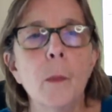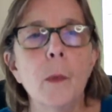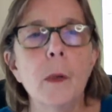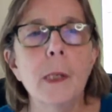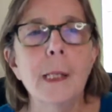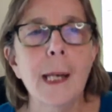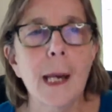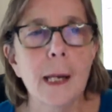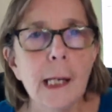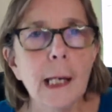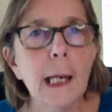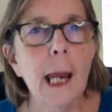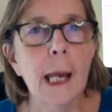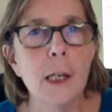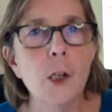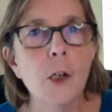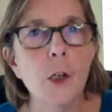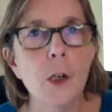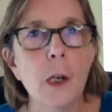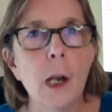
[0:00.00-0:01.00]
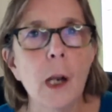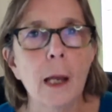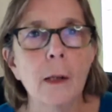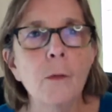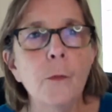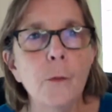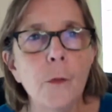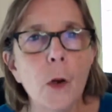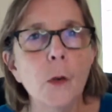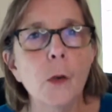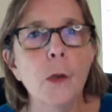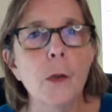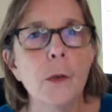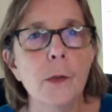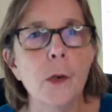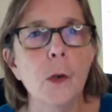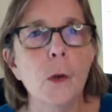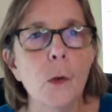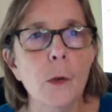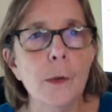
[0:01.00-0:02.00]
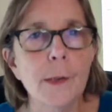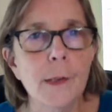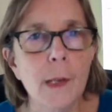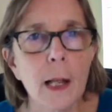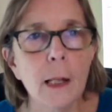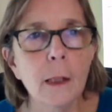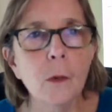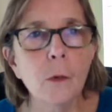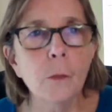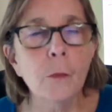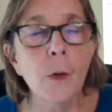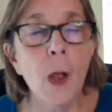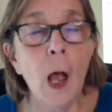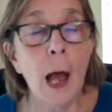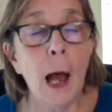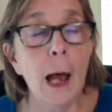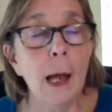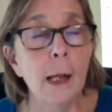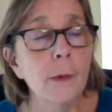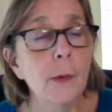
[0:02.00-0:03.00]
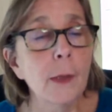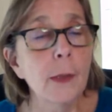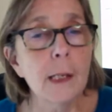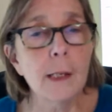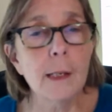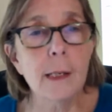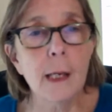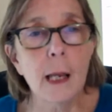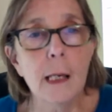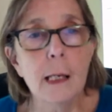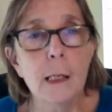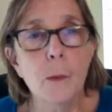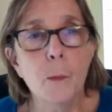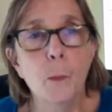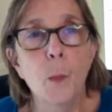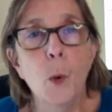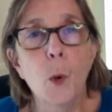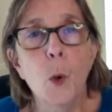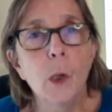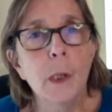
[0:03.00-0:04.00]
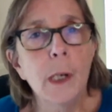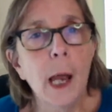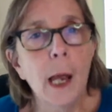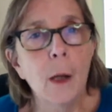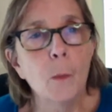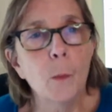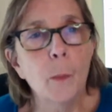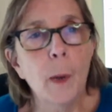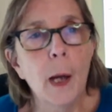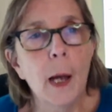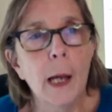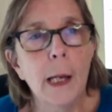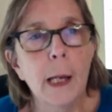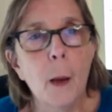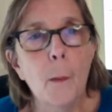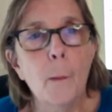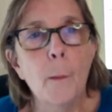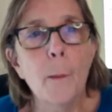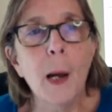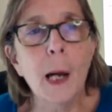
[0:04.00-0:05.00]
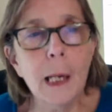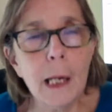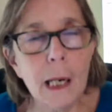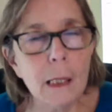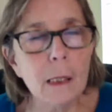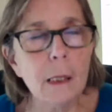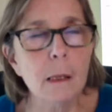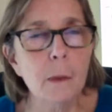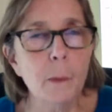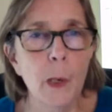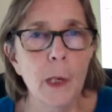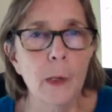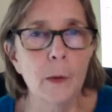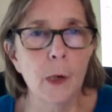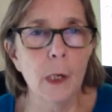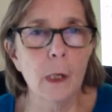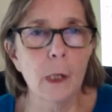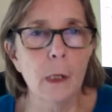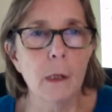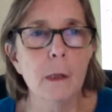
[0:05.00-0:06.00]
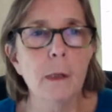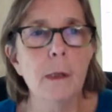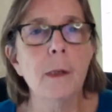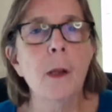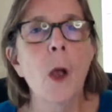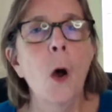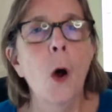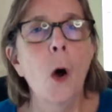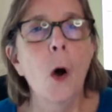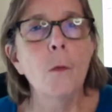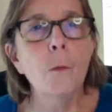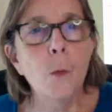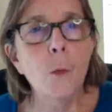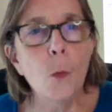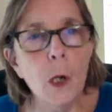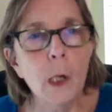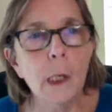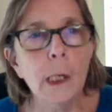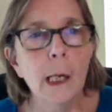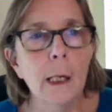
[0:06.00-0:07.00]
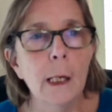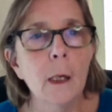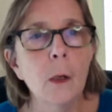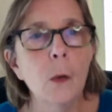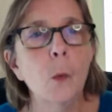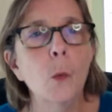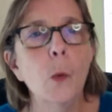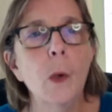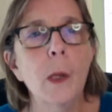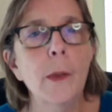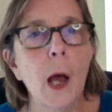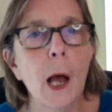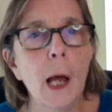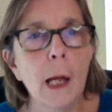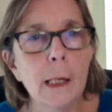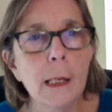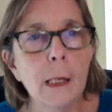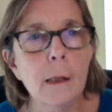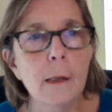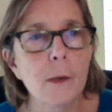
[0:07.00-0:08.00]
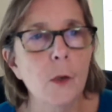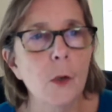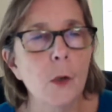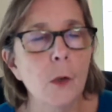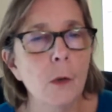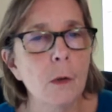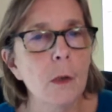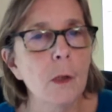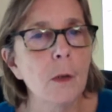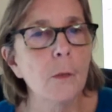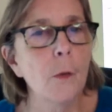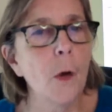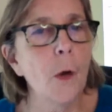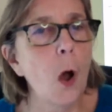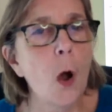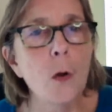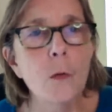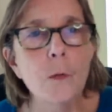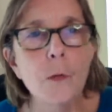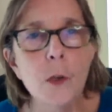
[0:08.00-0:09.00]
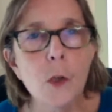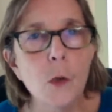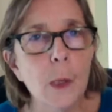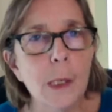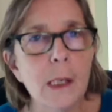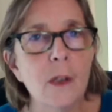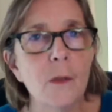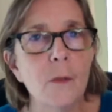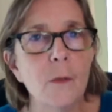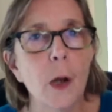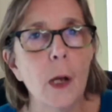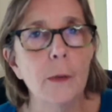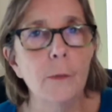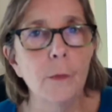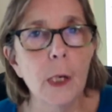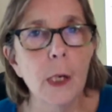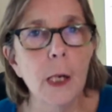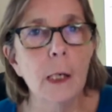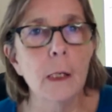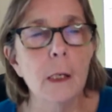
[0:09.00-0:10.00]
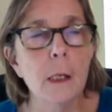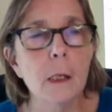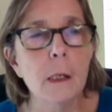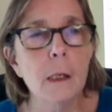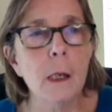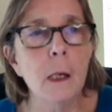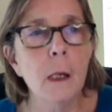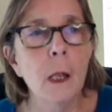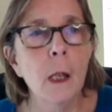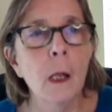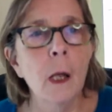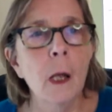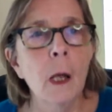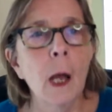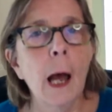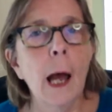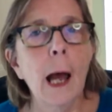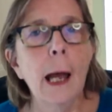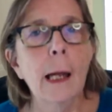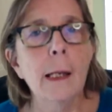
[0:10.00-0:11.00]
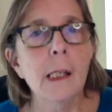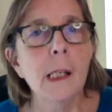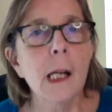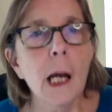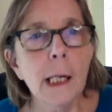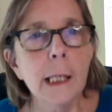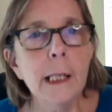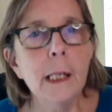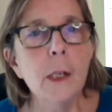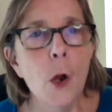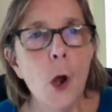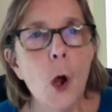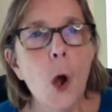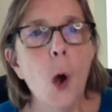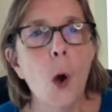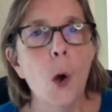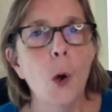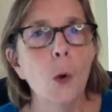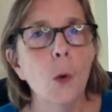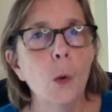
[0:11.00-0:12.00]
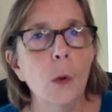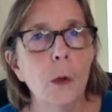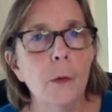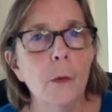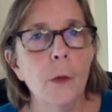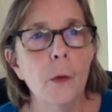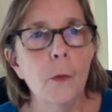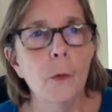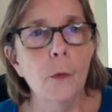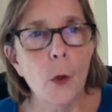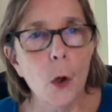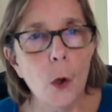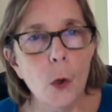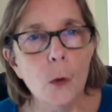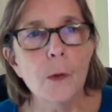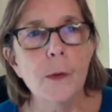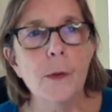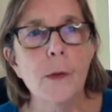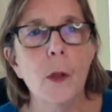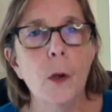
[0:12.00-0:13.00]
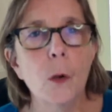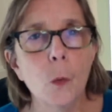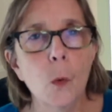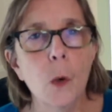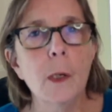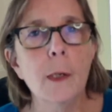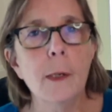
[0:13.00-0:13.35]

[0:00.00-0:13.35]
dedication and focus yourself. And this is borne out by my experience of working with IELTS students for over 25 years. And I know that those that were